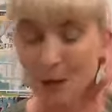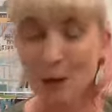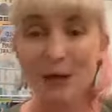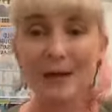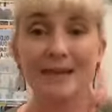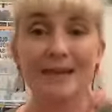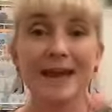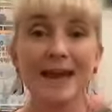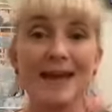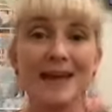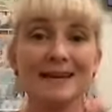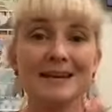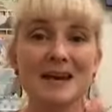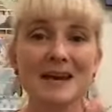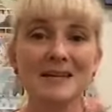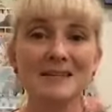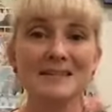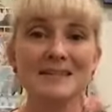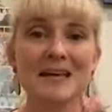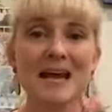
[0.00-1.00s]
Okay,
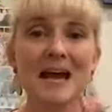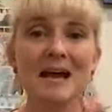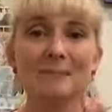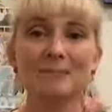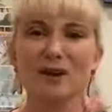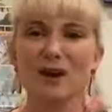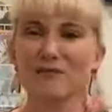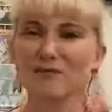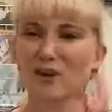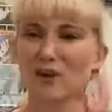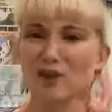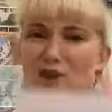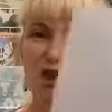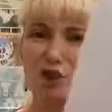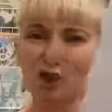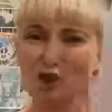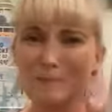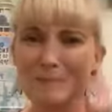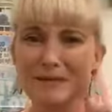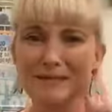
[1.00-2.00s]
next up, I've got
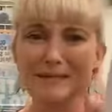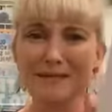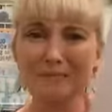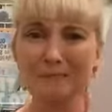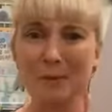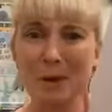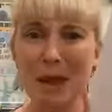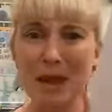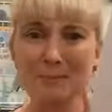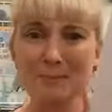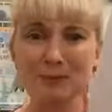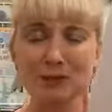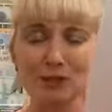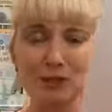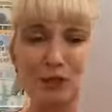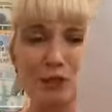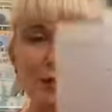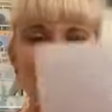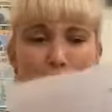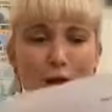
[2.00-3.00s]
two bits of paper to
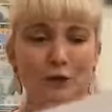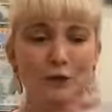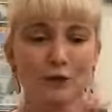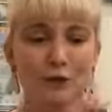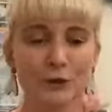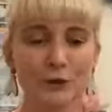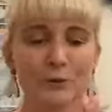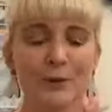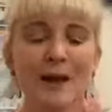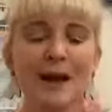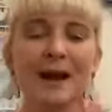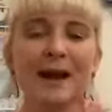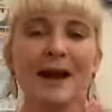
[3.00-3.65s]
show you.